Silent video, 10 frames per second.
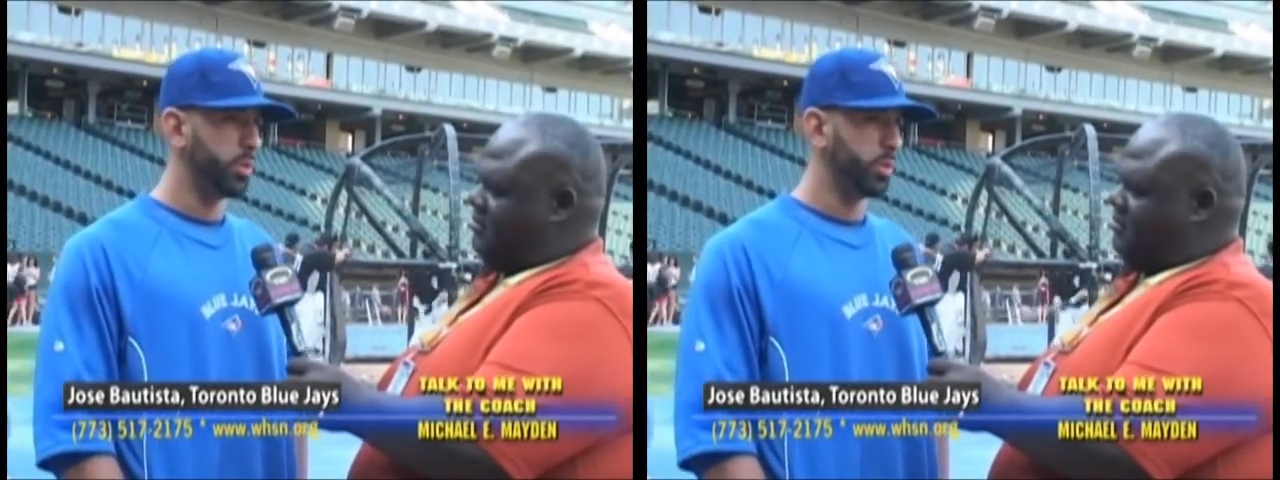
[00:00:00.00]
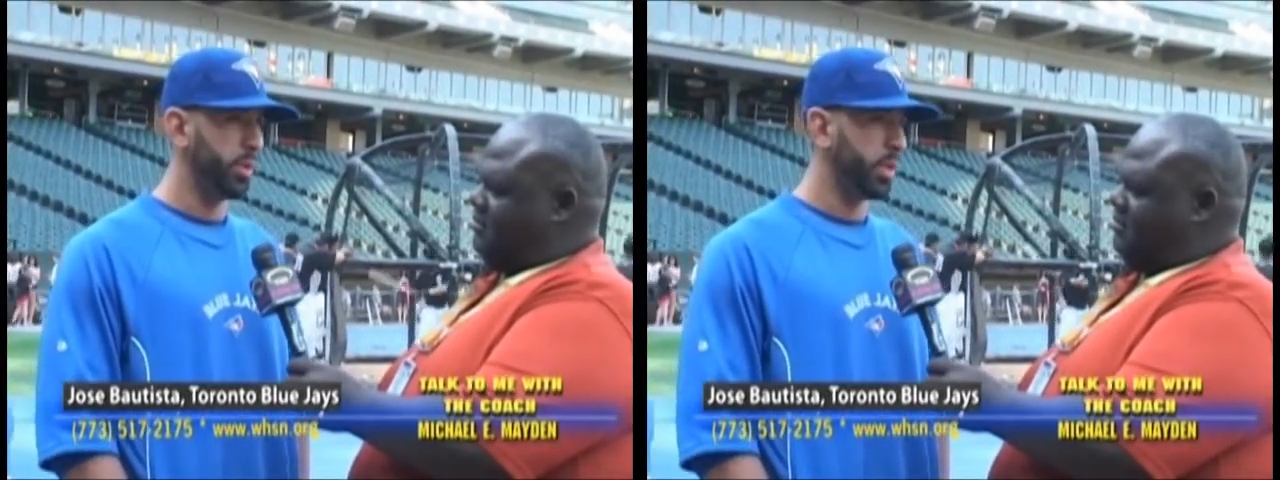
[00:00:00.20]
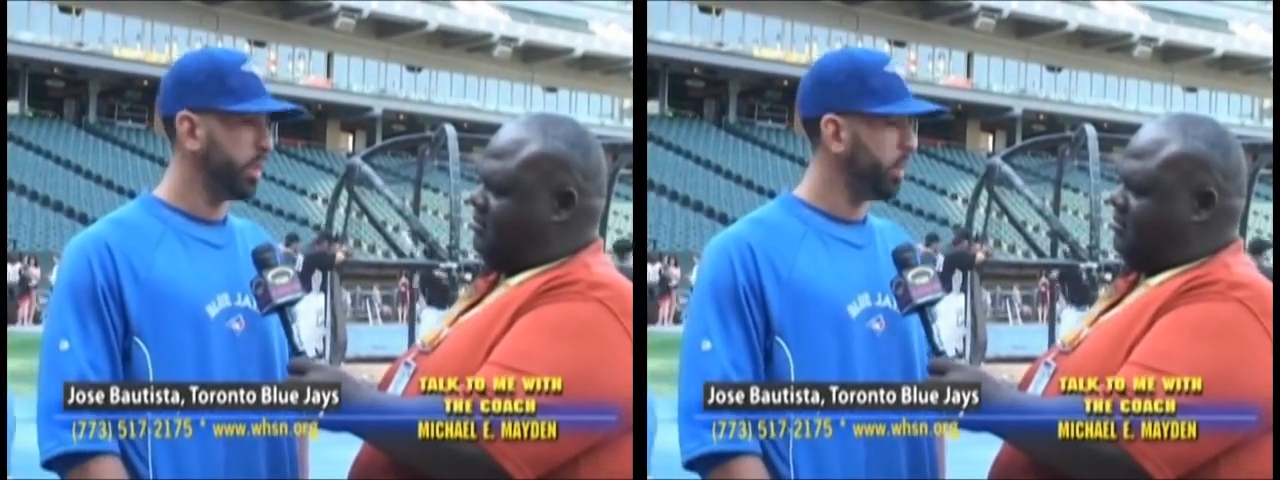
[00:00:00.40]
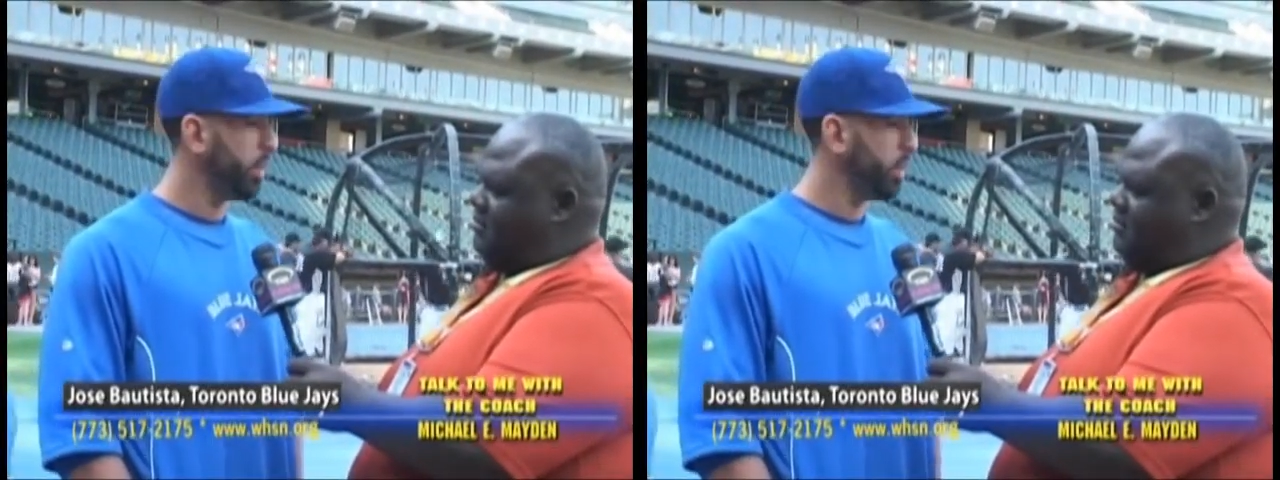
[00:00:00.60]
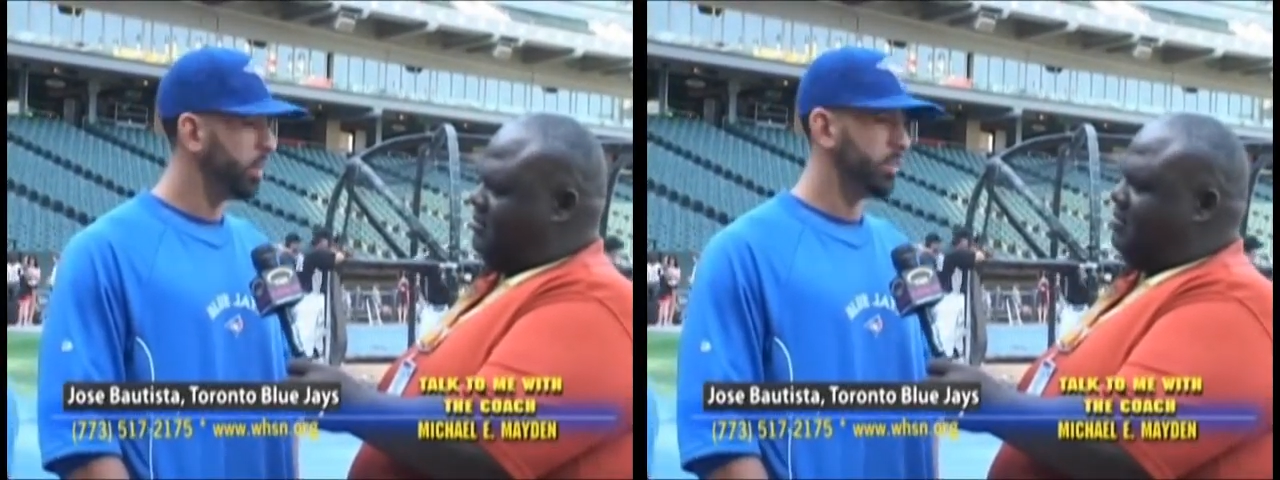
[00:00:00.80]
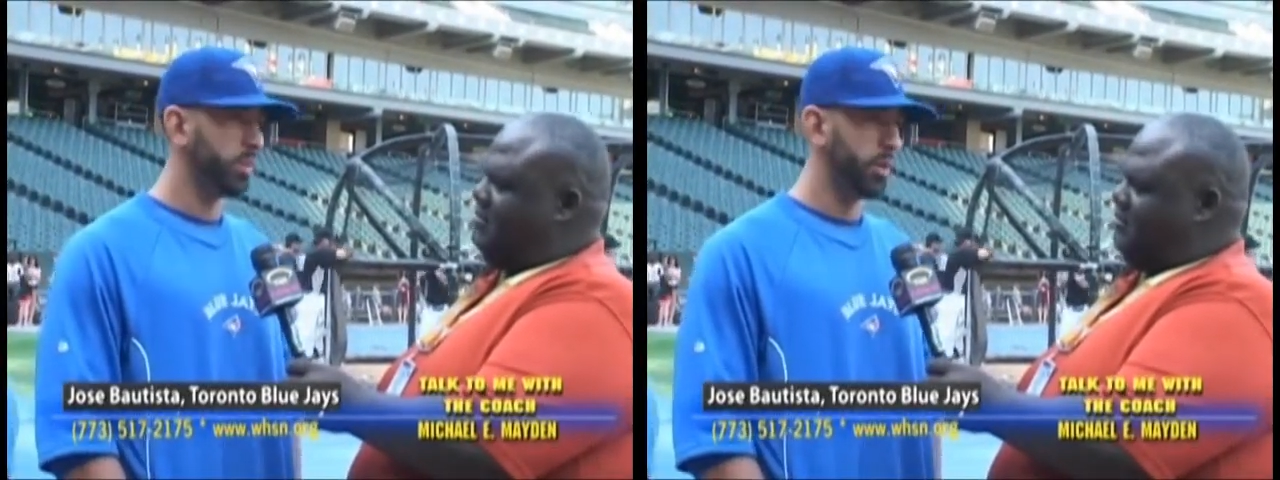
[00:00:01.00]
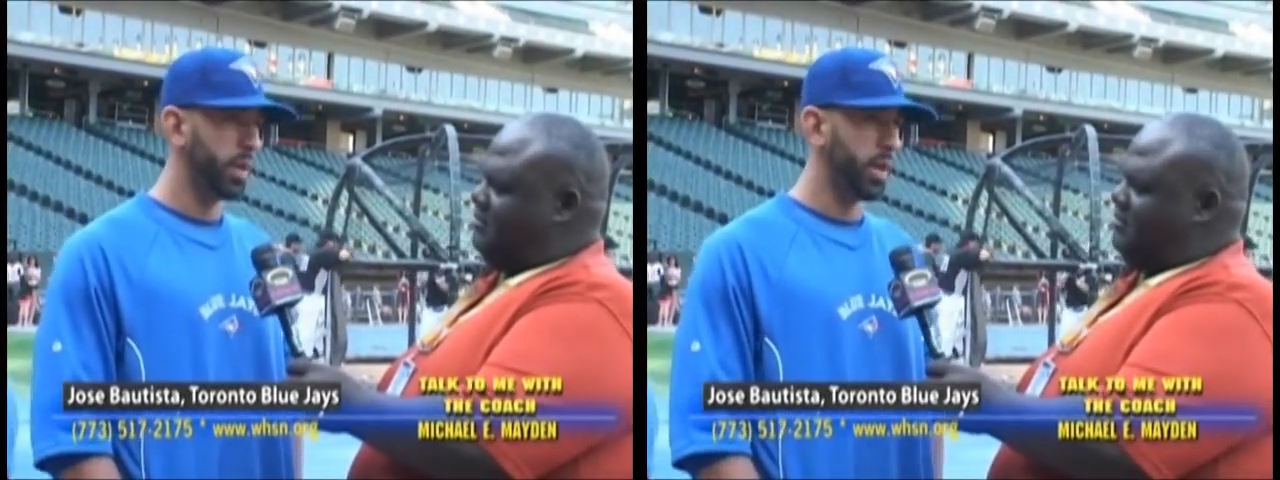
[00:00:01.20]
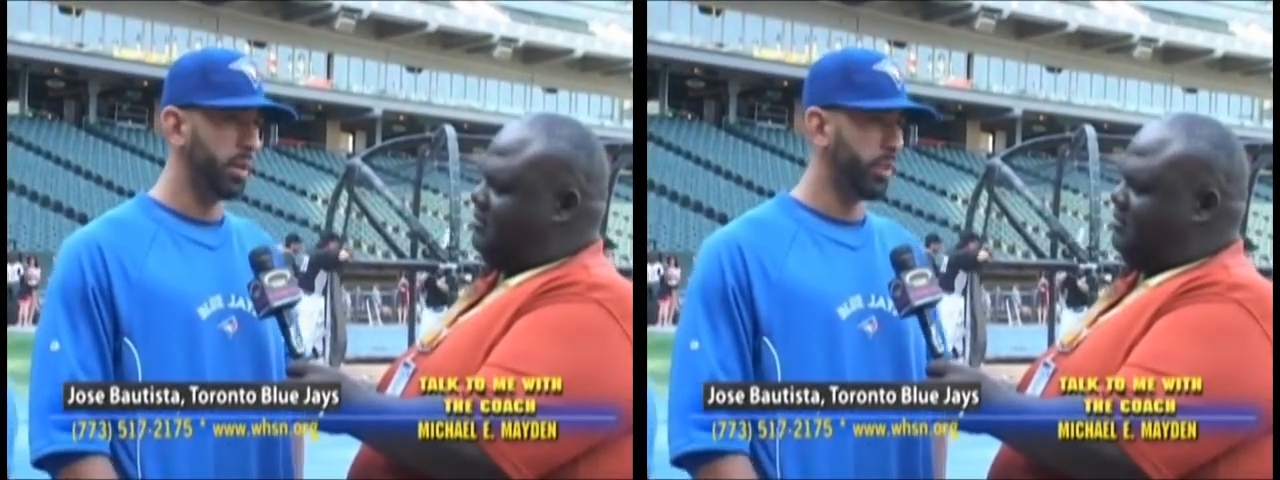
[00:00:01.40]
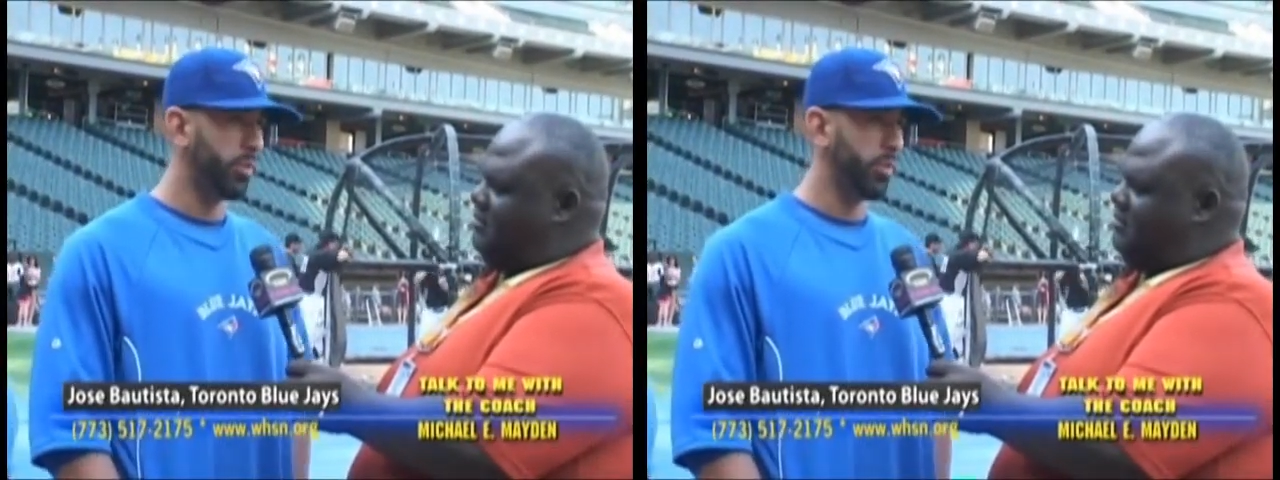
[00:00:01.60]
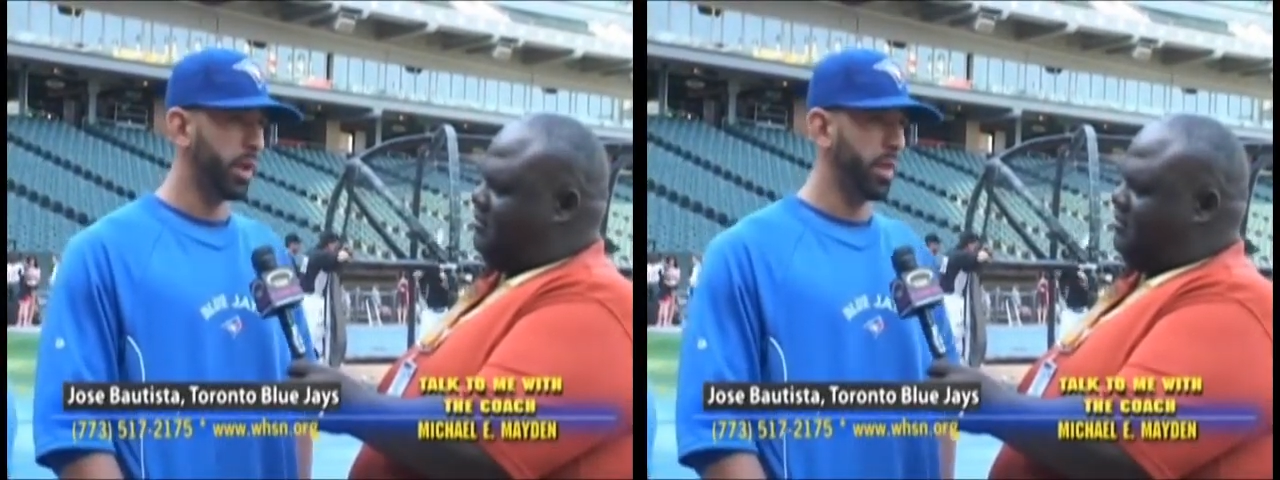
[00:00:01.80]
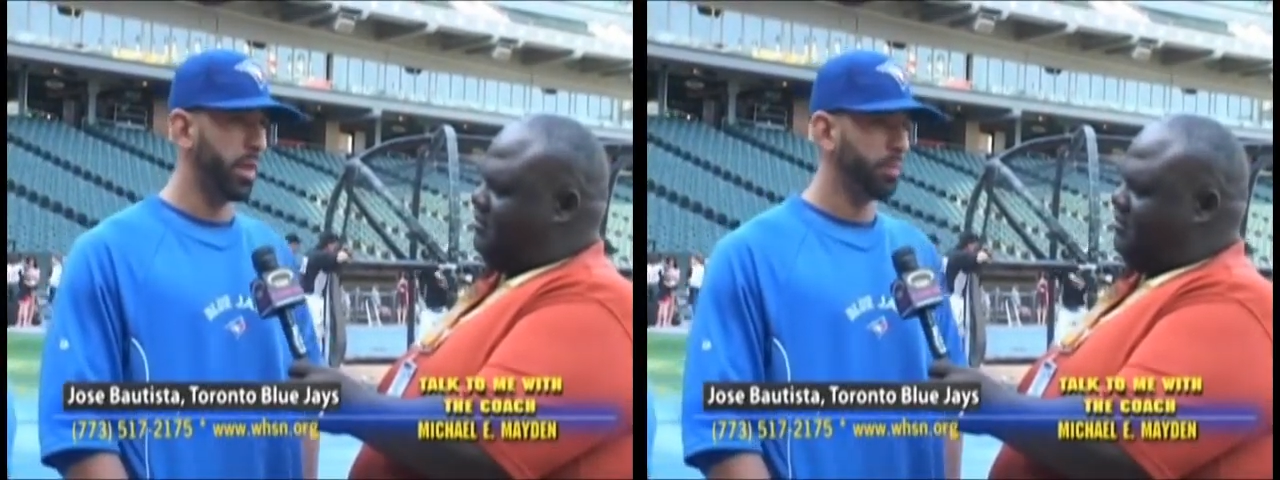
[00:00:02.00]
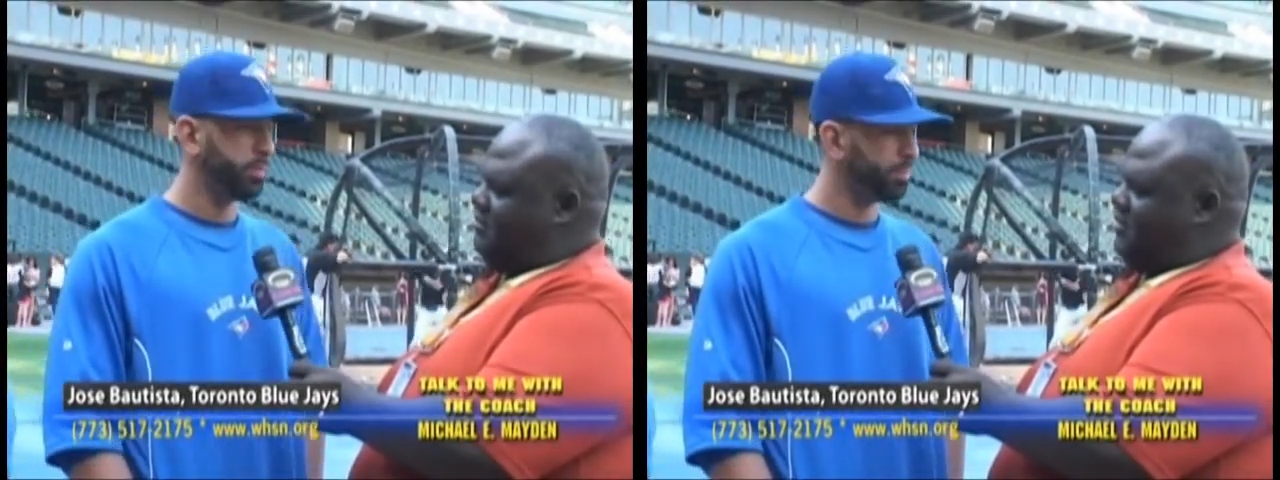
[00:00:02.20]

was really young. So I'll never forget that.